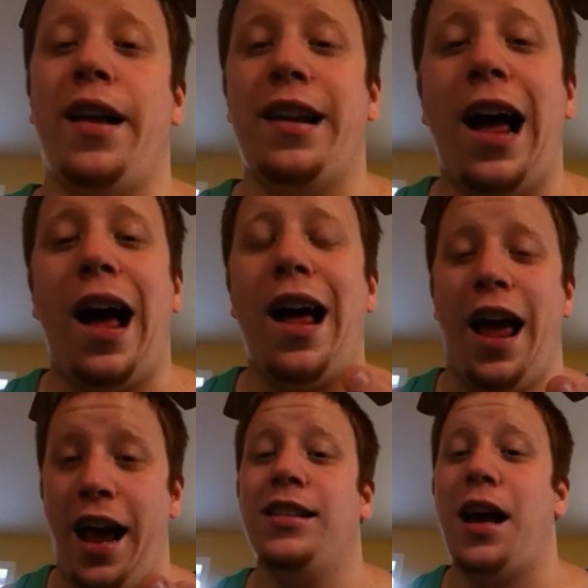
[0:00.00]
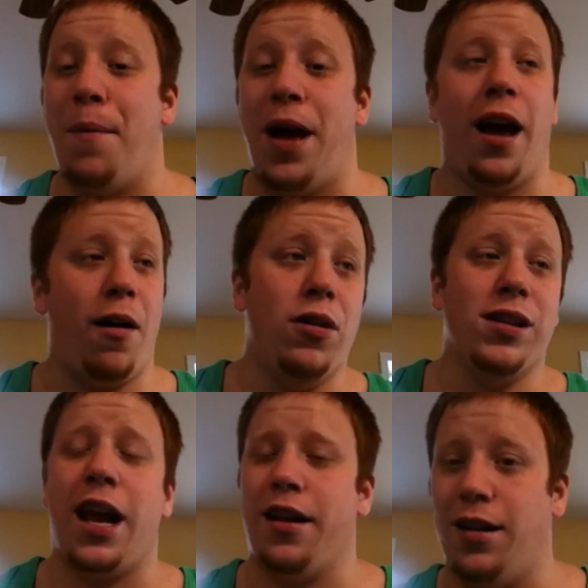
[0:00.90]
not anti-meta, I want
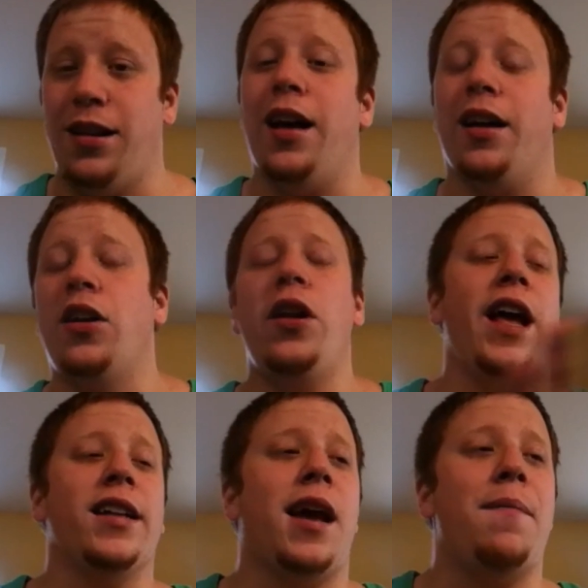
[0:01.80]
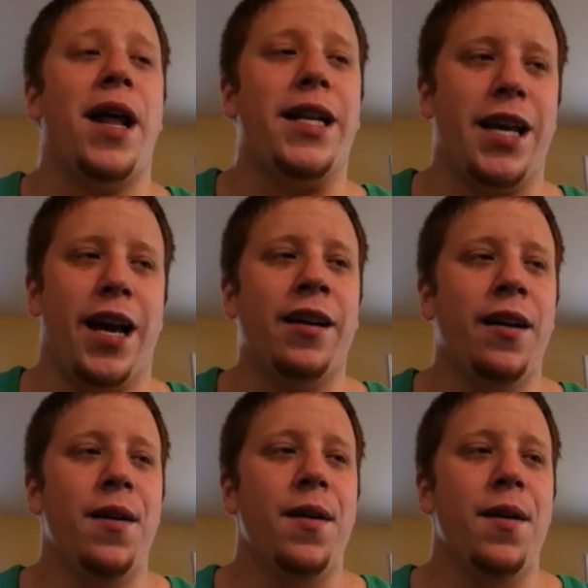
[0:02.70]
to say good anti-meta deck.